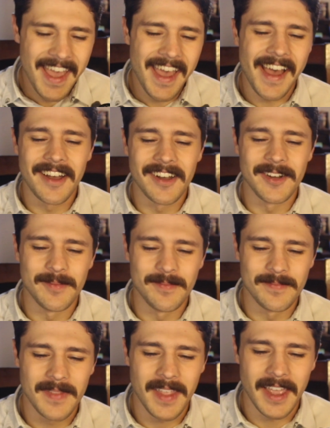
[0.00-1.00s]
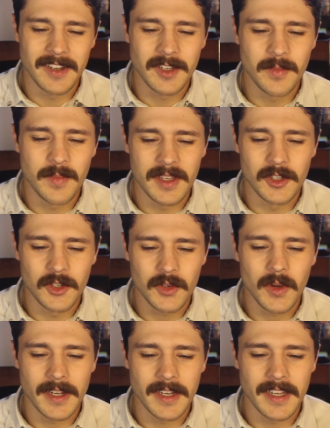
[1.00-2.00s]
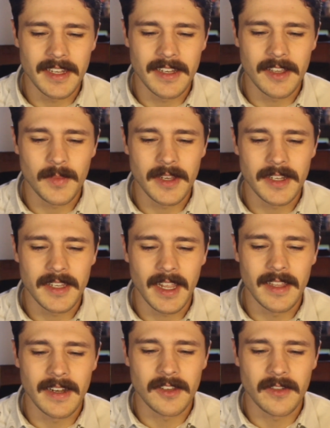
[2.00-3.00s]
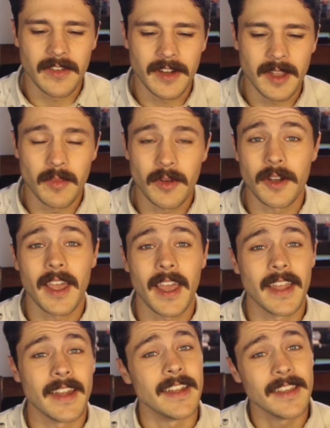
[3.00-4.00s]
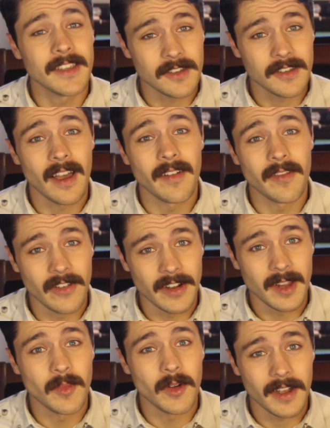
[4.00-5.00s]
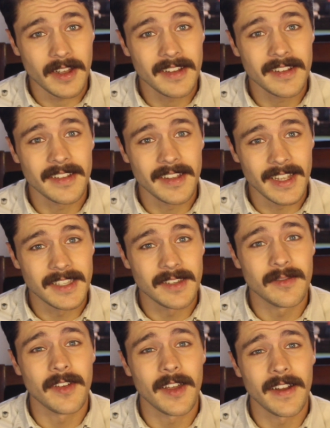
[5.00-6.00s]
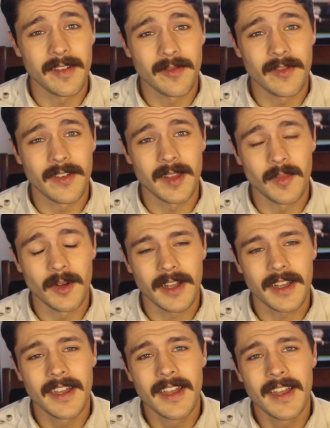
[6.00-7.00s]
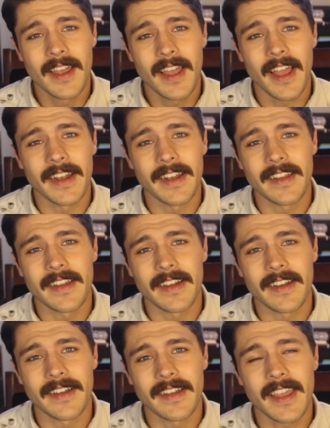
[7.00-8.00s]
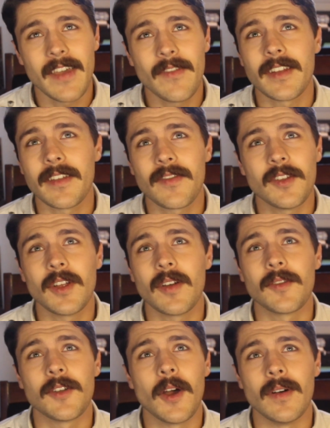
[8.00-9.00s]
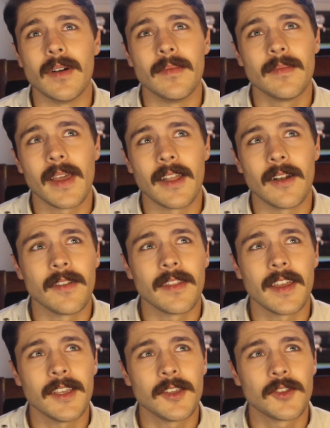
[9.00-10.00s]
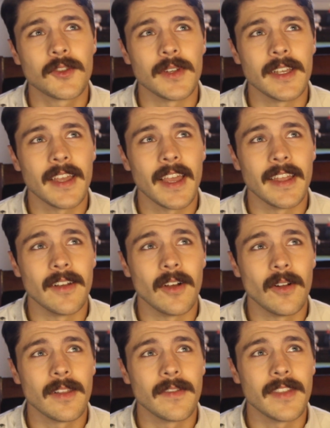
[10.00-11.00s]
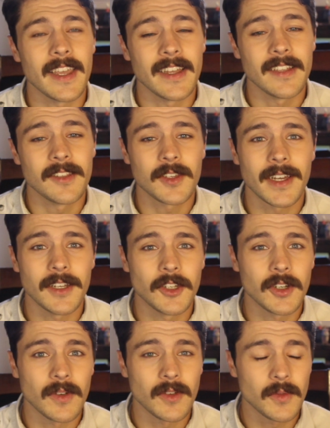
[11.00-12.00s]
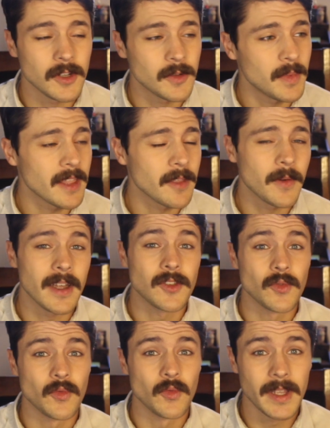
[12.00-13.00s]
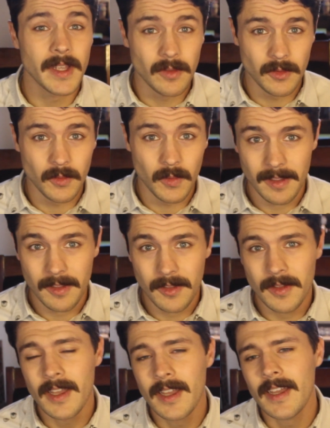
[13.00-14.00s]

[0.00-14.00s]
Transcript: And to be enjoyed, and he does maintain that it's a funny book, and it is a funny book. It's a very funny book, and even if you don't know him and all the history and all of the inside jokes, which by the way it's riddled with,